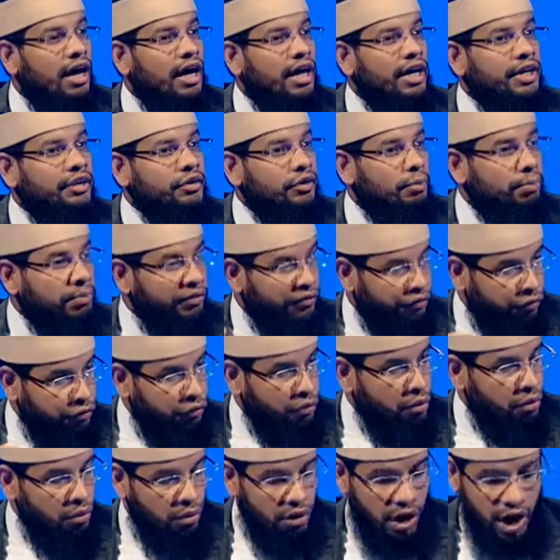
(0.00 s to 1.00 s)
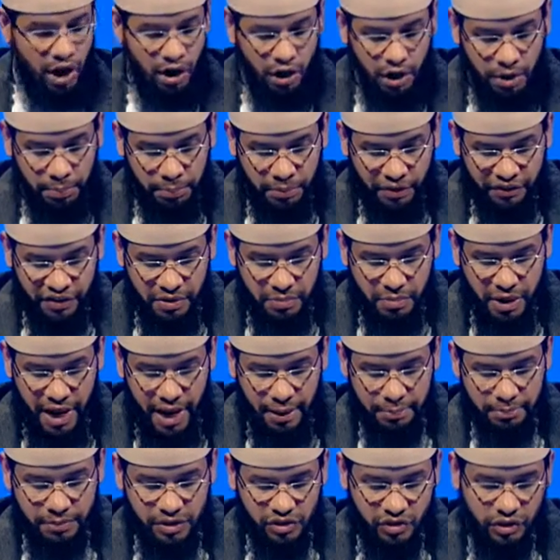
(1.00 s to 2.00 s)
you know, before our Prophet
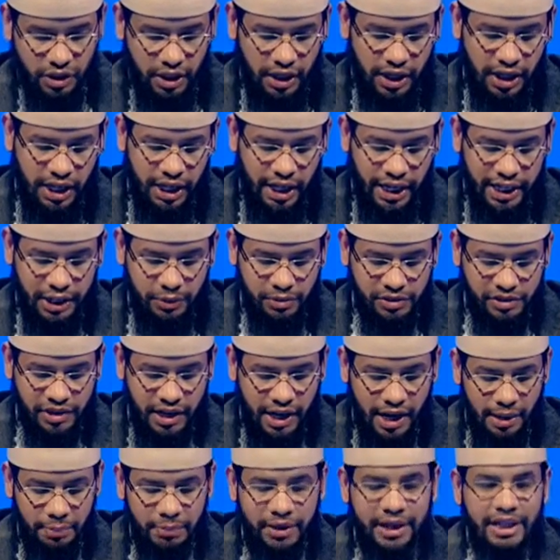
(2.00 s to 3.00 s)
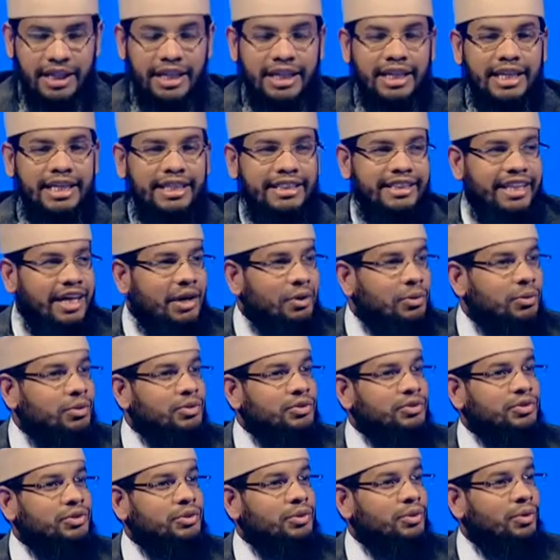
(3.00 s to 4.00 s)
Muhammad sallallahu alayhi wasallam, they
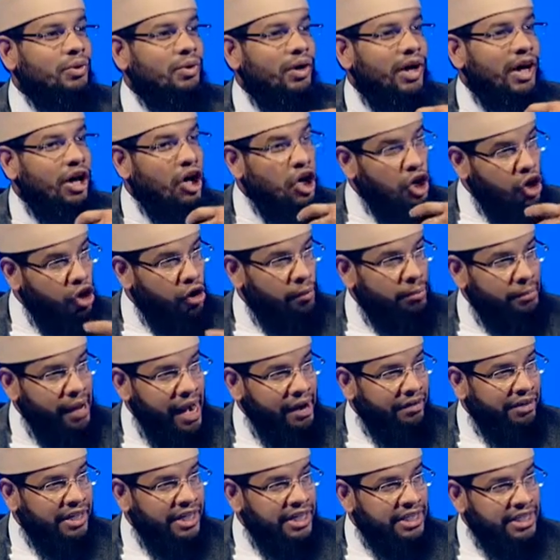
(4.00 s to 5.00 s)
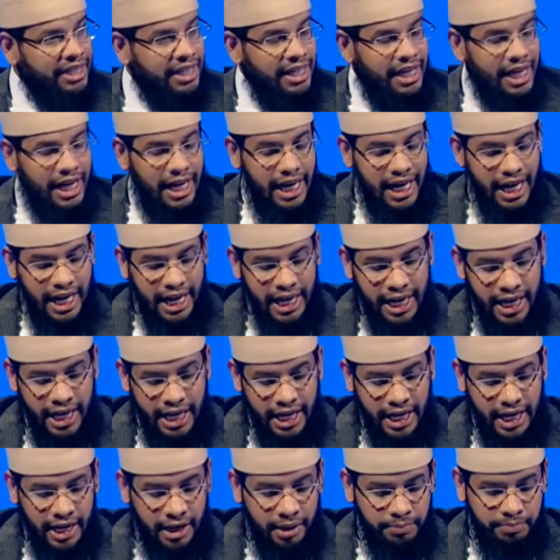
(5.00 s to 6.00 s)
also got married.
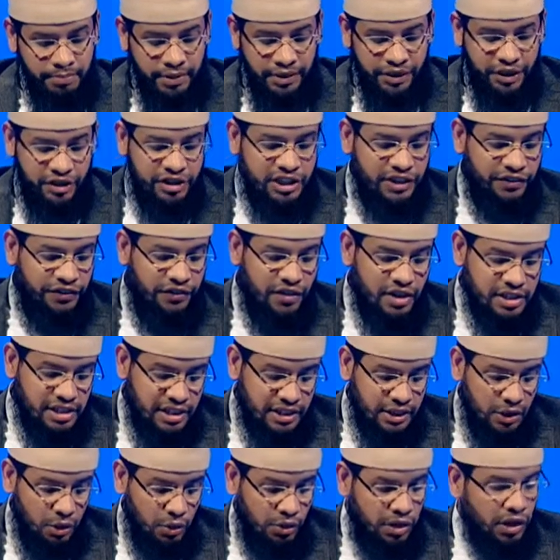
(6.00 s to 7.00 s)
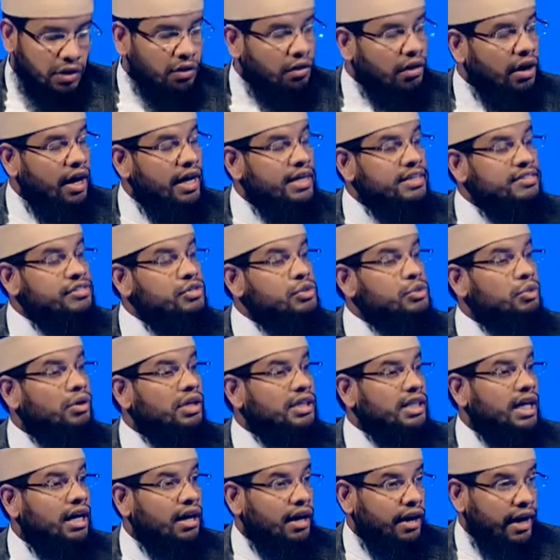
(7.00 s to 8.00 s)
There is a verse in the Holy Quran in Surah
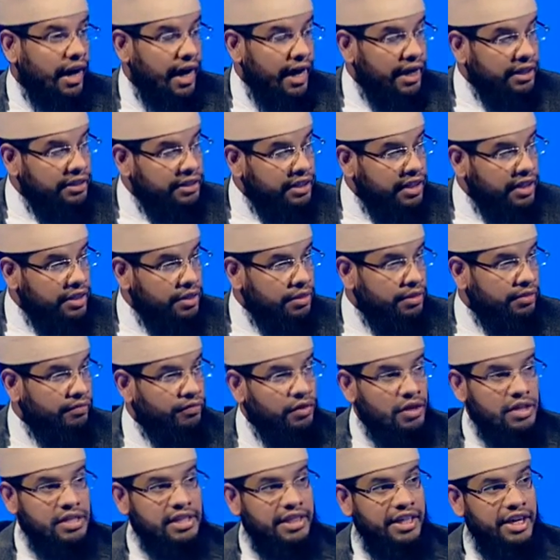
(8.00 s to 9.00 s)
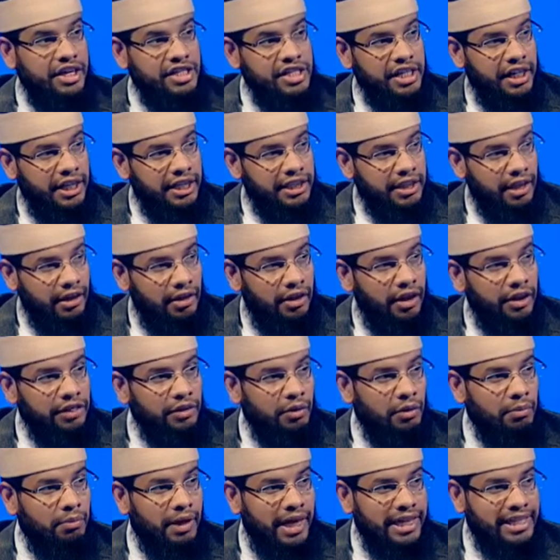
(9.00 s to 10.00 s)
Ar-Ra'd in verse 38, Allah the
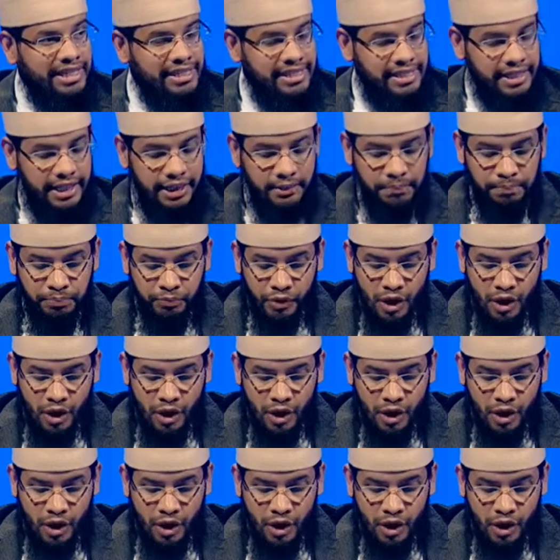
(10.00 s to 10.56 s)
Almighty said,